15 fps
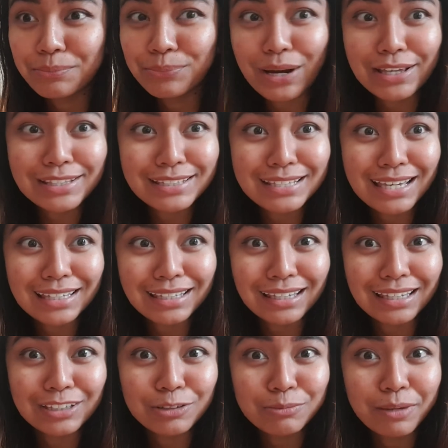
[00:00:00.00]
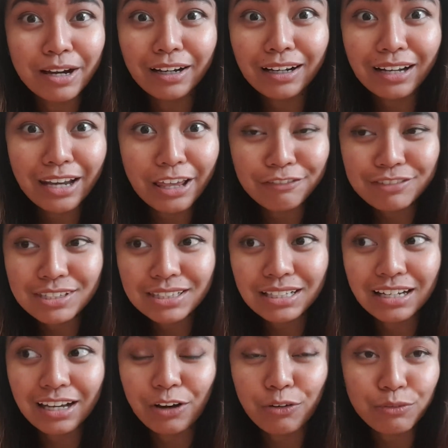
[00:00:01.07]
Breathtaking yung mga cliffs nila